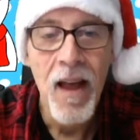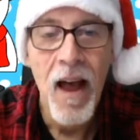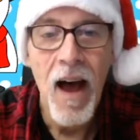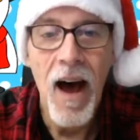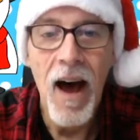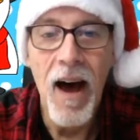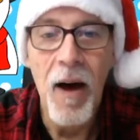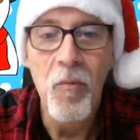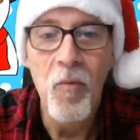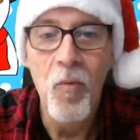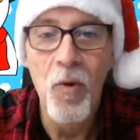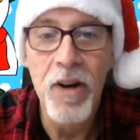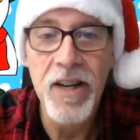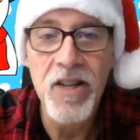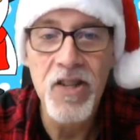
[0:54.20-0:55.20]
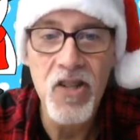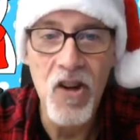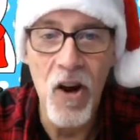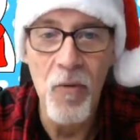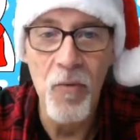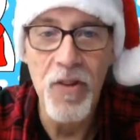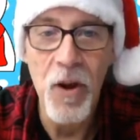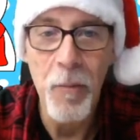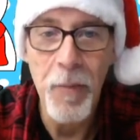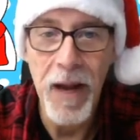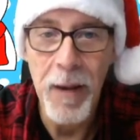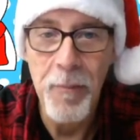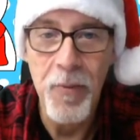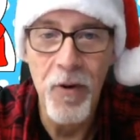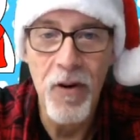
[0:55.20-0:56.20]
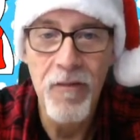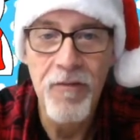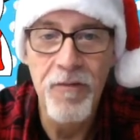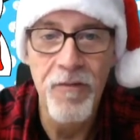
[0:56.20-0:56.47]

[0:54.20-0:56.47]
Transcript: We're going to start with our paper